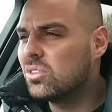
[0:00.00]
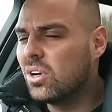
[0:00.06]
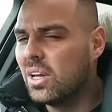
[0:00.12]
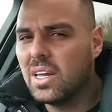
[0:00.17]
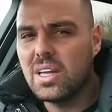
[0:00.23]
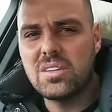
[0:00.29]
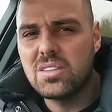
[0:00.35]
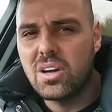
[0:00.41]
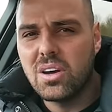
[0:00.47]
Like,
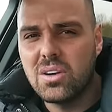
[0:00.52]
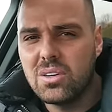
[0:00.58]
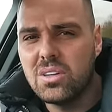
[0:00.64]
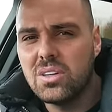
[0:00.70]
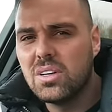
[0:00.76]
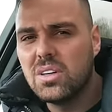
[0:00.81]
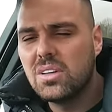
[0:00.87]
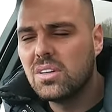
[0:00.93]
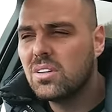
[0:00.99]
there's no,
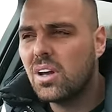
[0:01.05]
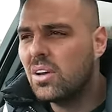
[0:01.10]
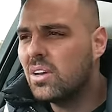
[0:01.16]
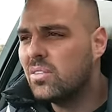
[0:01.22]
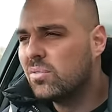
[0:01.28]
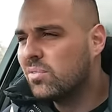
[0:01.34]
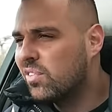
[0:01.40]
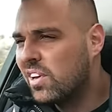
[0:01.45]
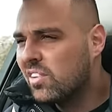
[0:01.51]
don't
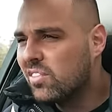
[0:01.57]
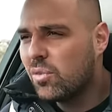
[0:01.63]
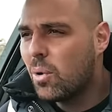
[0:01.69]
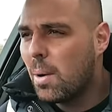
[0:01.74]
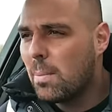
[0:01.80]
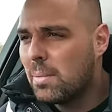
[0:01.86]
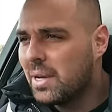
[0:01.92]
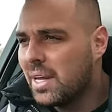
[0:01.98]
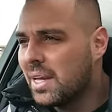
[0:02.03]
think for
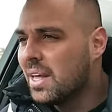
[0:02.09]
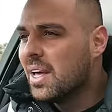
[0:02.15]
1 minute